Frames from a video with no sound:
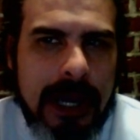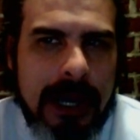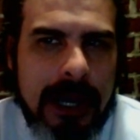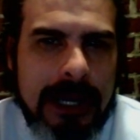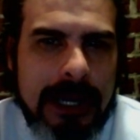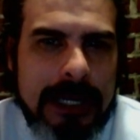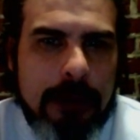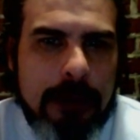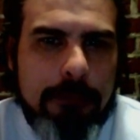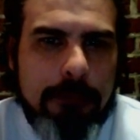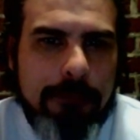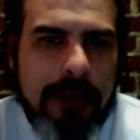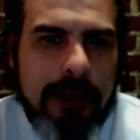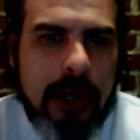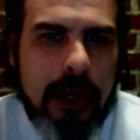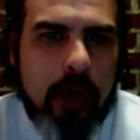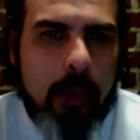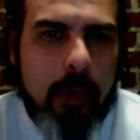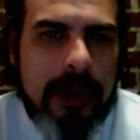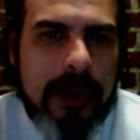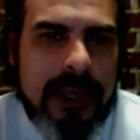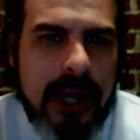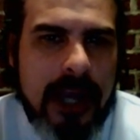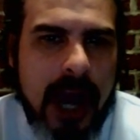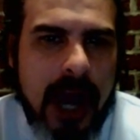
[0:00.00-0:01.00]
interfere
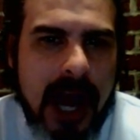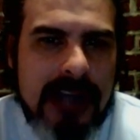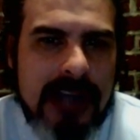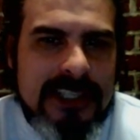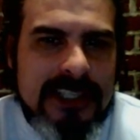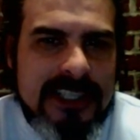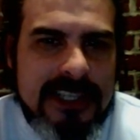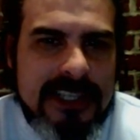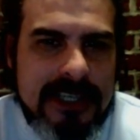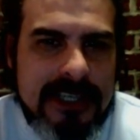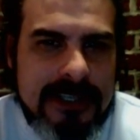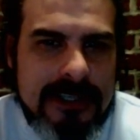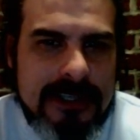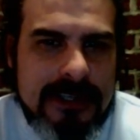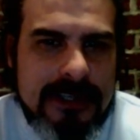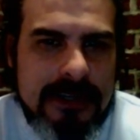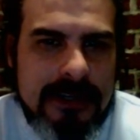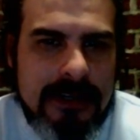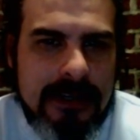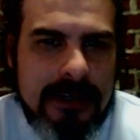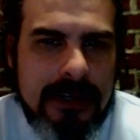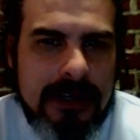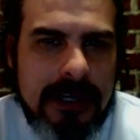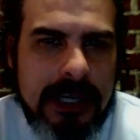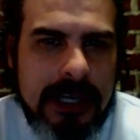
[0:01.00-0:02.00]
with constants,
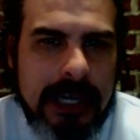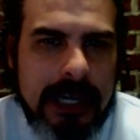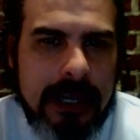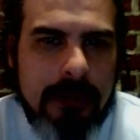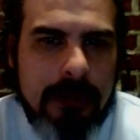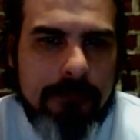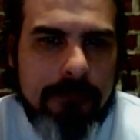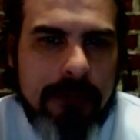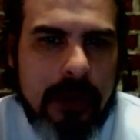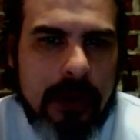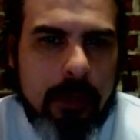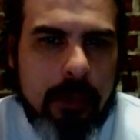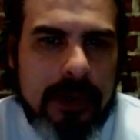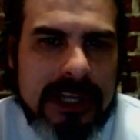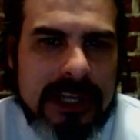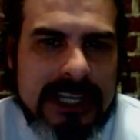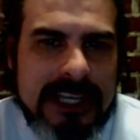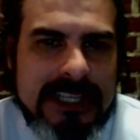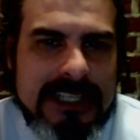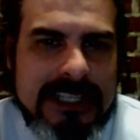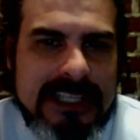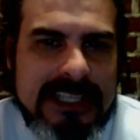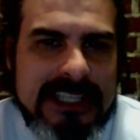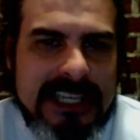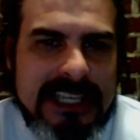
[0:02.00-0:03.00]
interfere with
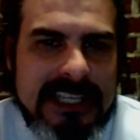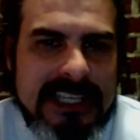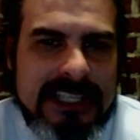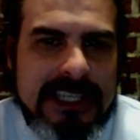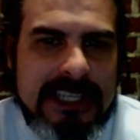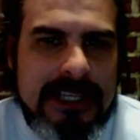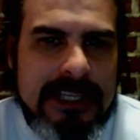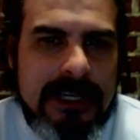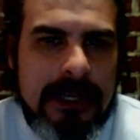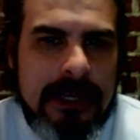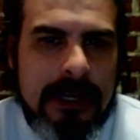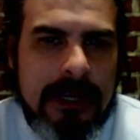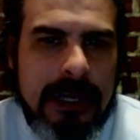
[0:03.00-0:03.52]
consistent,